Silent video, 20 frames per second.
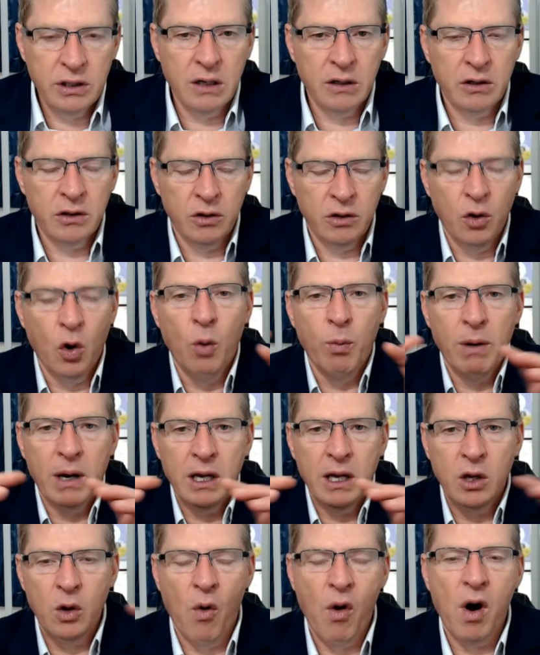
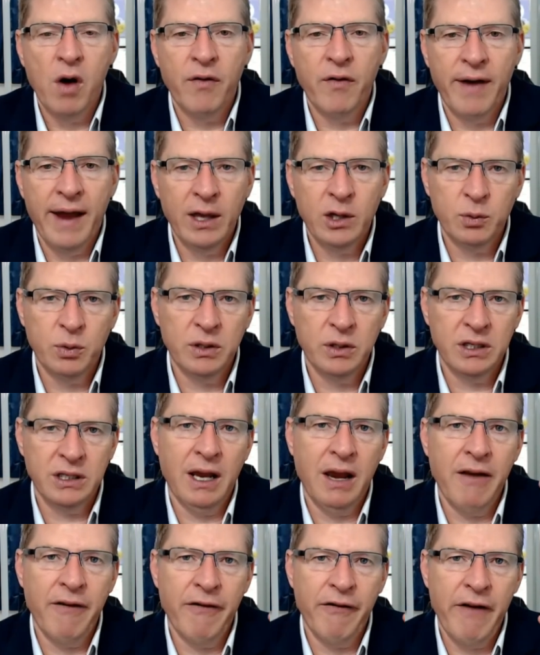normally your overheads would
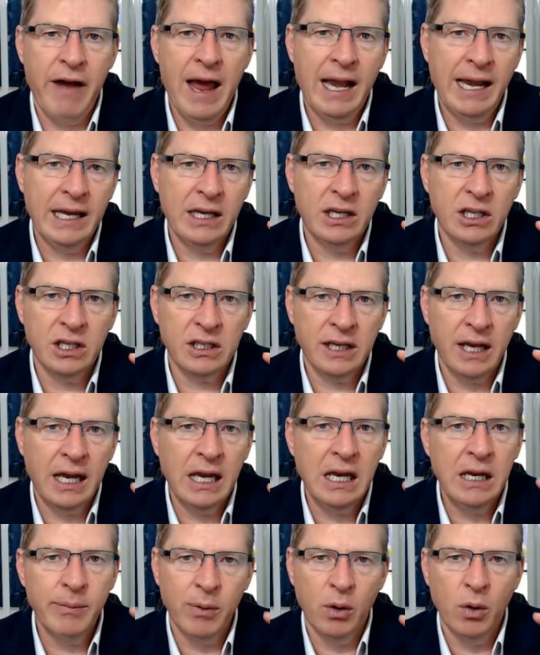stay fairly
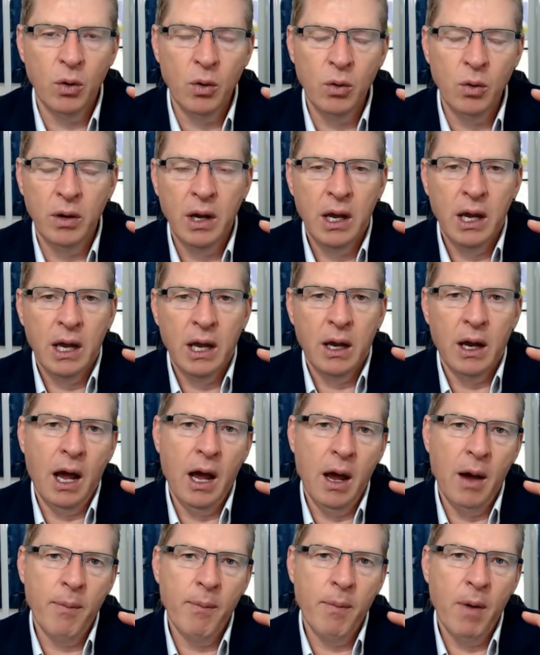stable
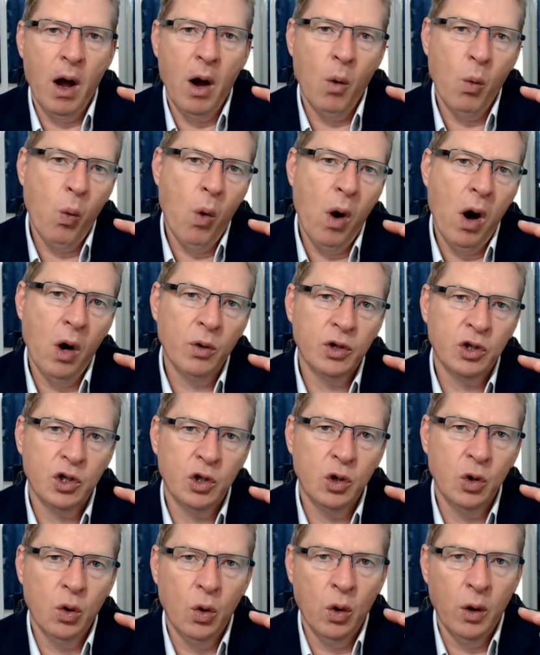
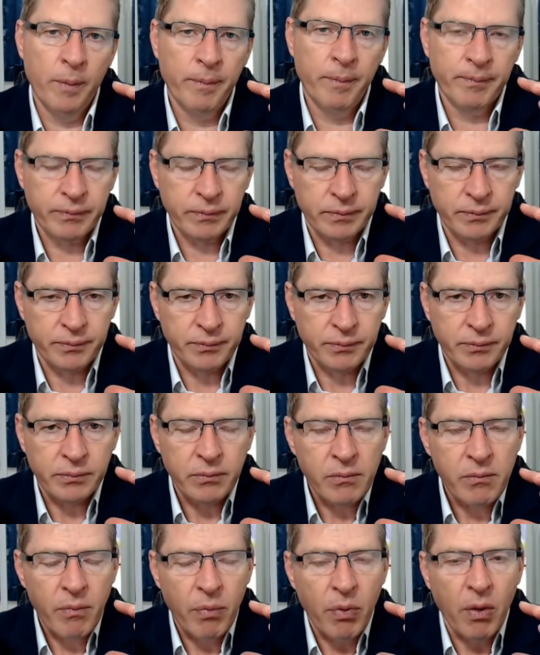whilst your
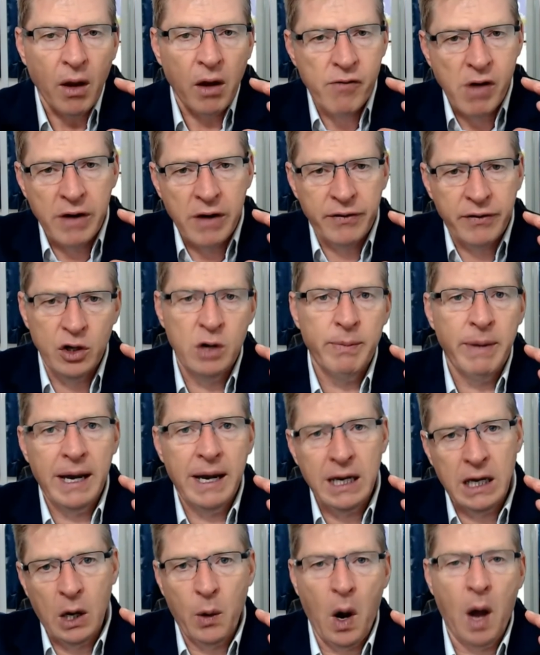revenue
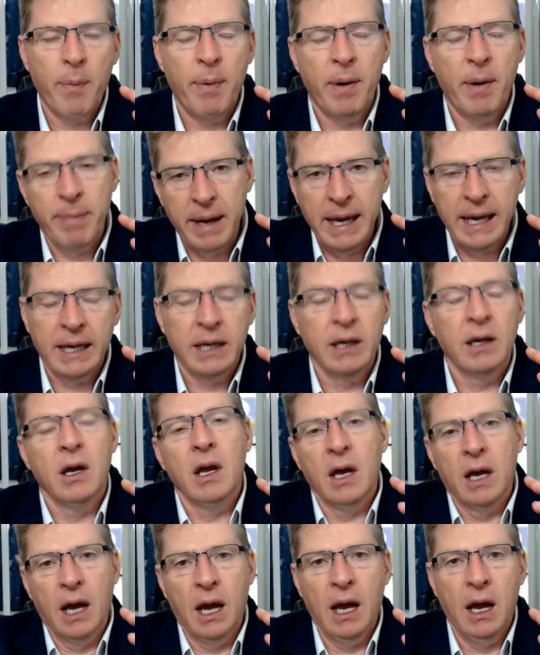may go up a bit,
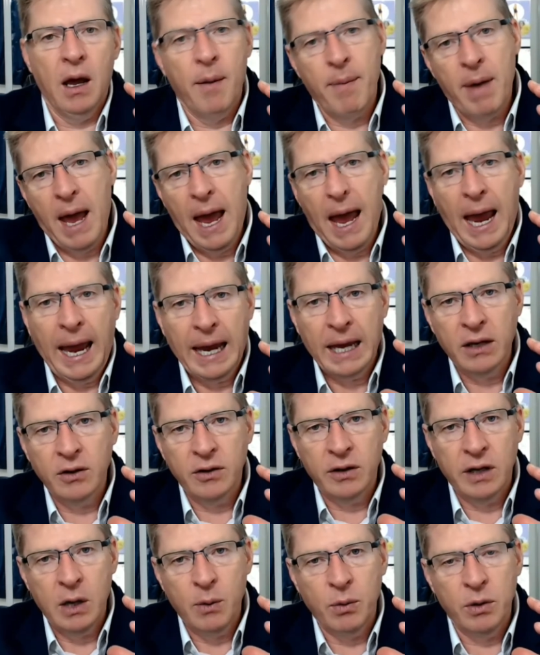
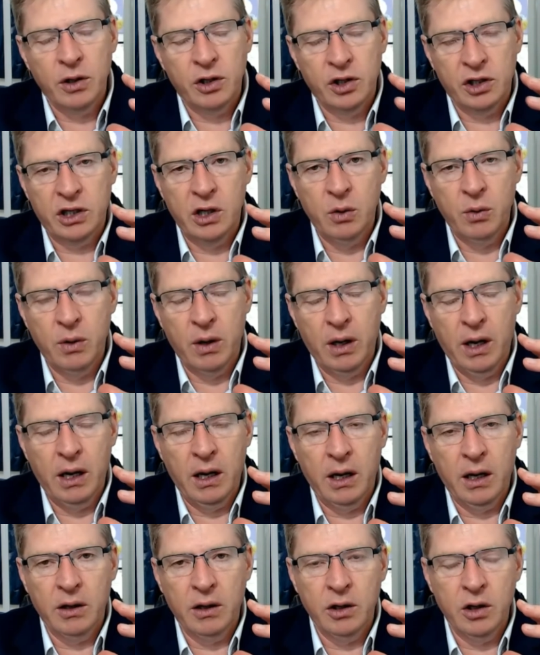and it would still,
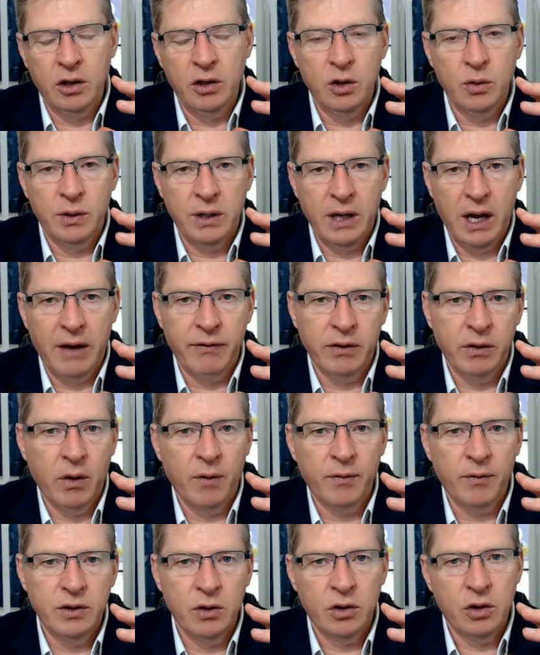and you'd have
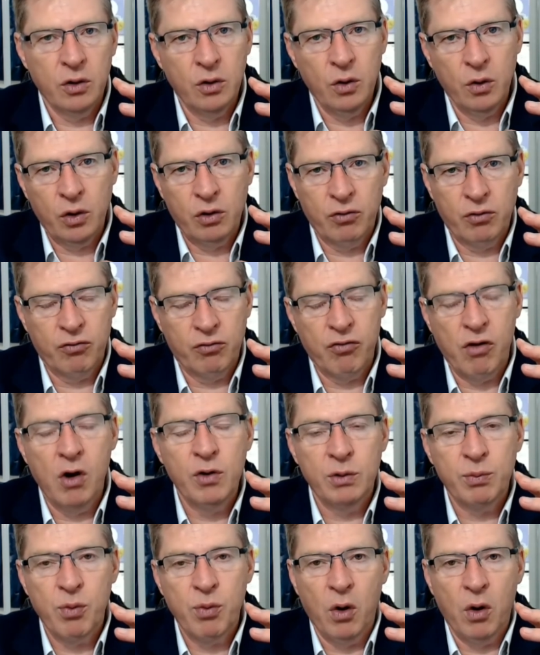obviously your
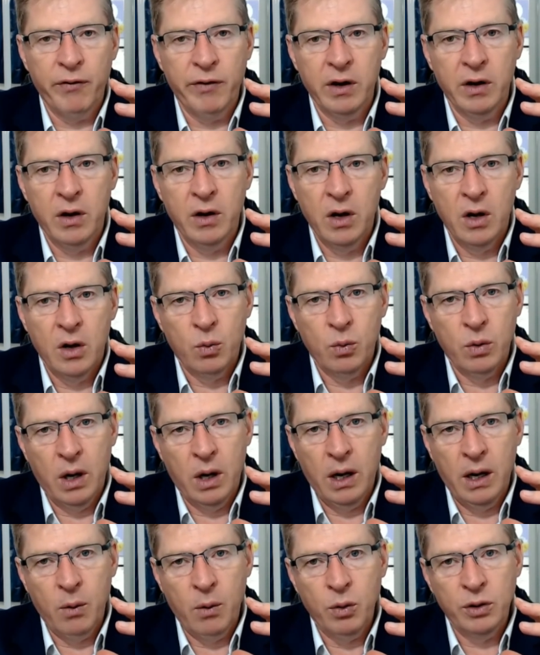gross profit
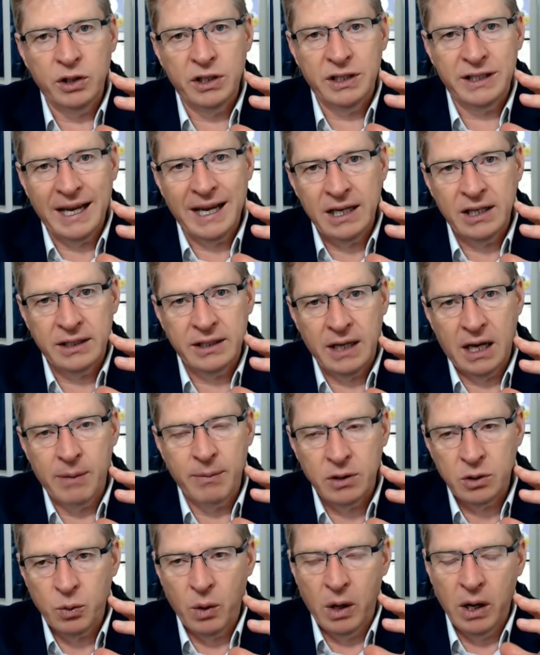would stay
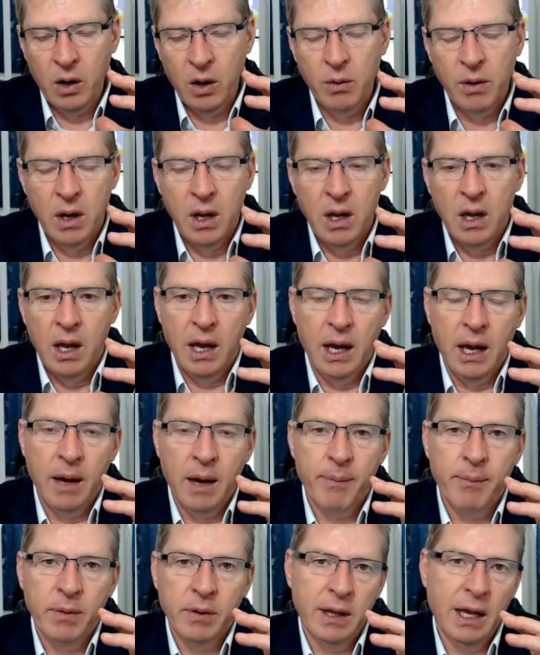same as well.
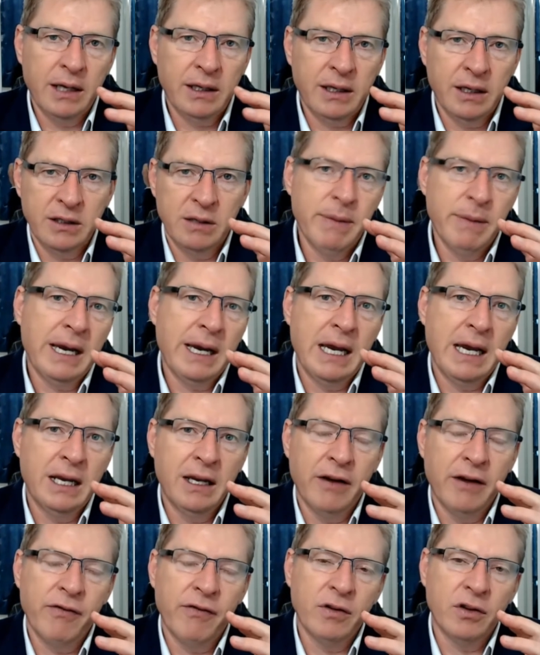That doesn't make any
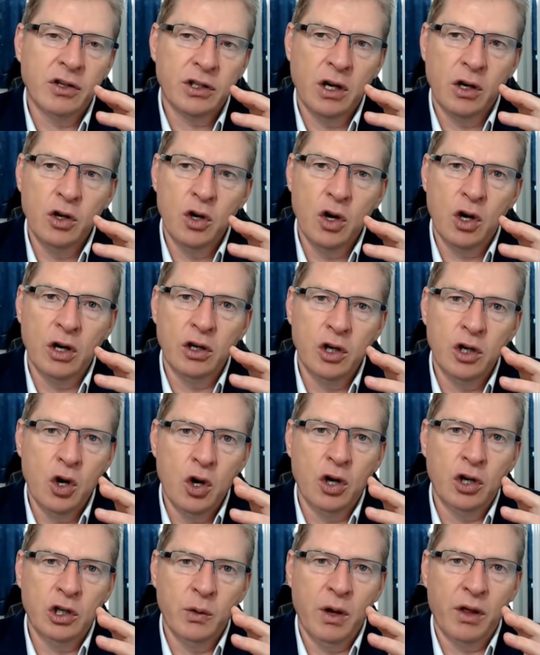difference. So you could
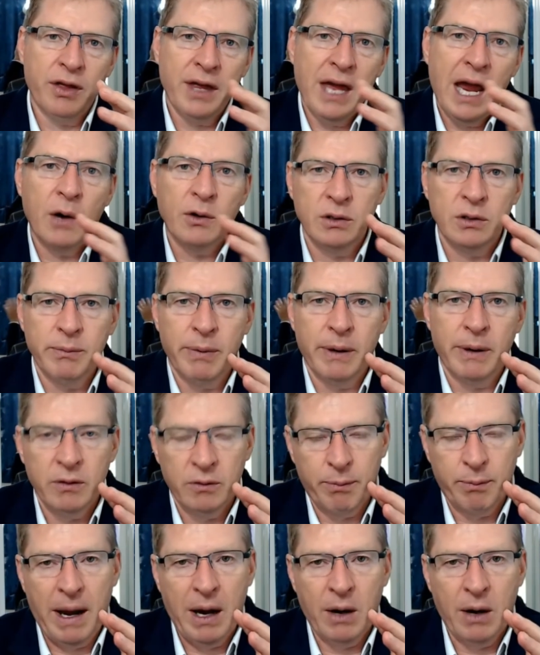do
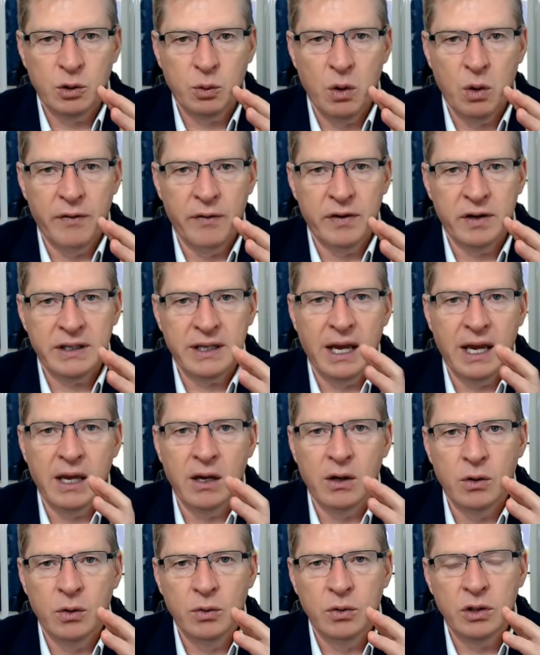£1,000 worth of
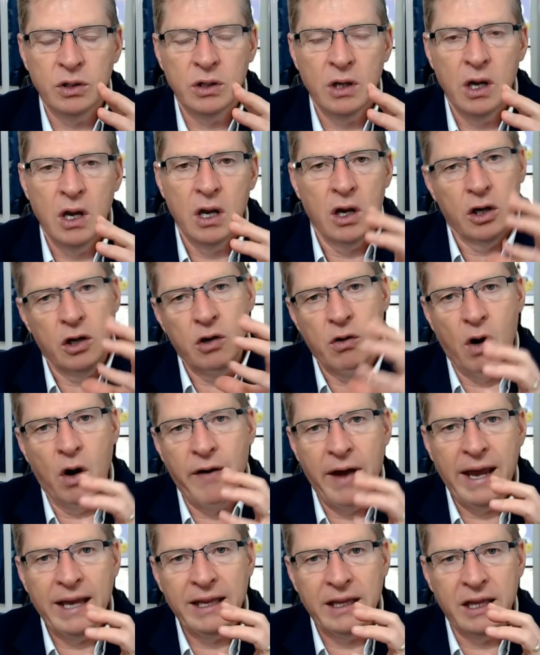sales. Your
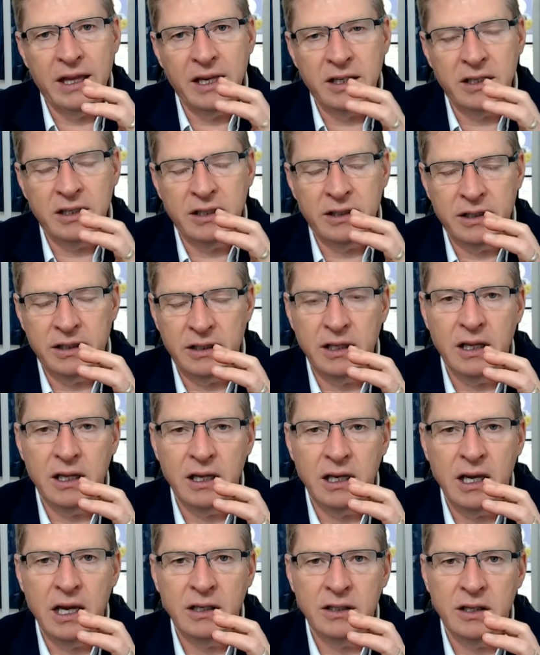overhead
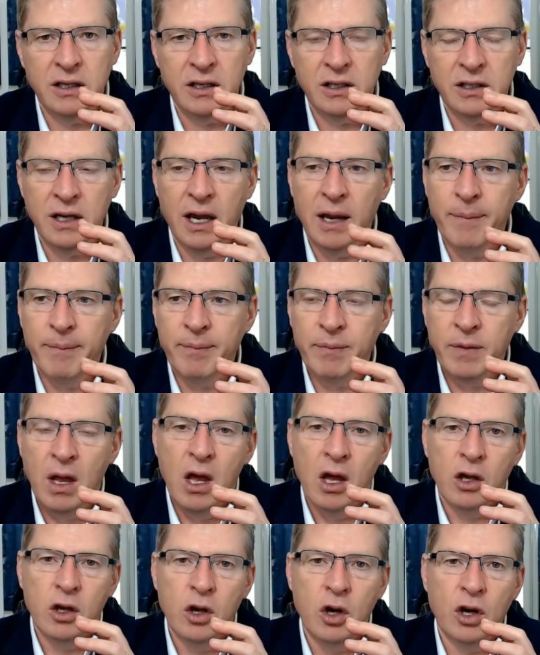is the same.
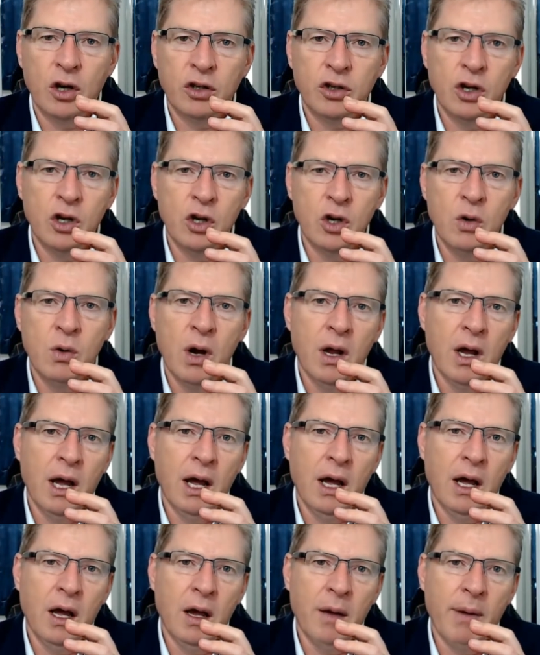You could do
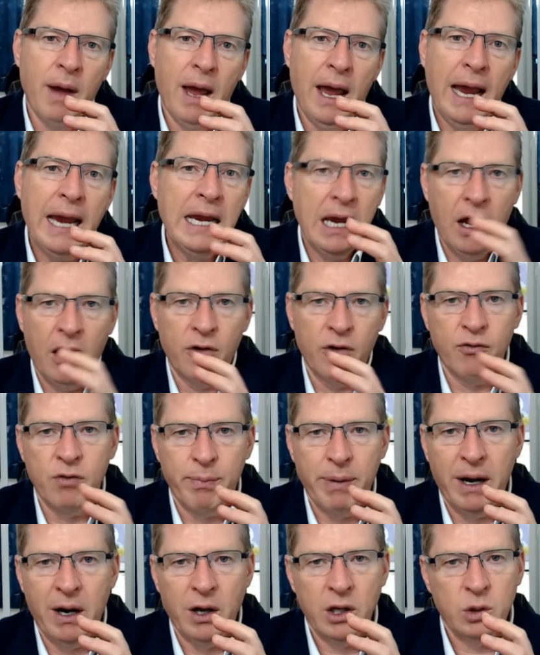
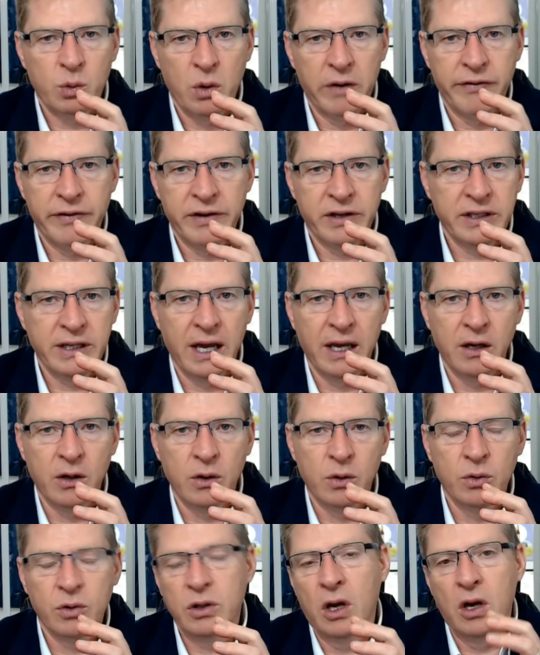£800 worth of
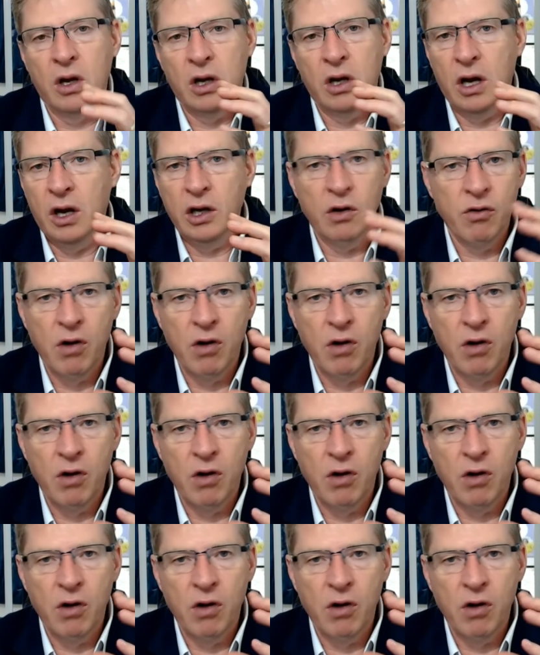sales, and your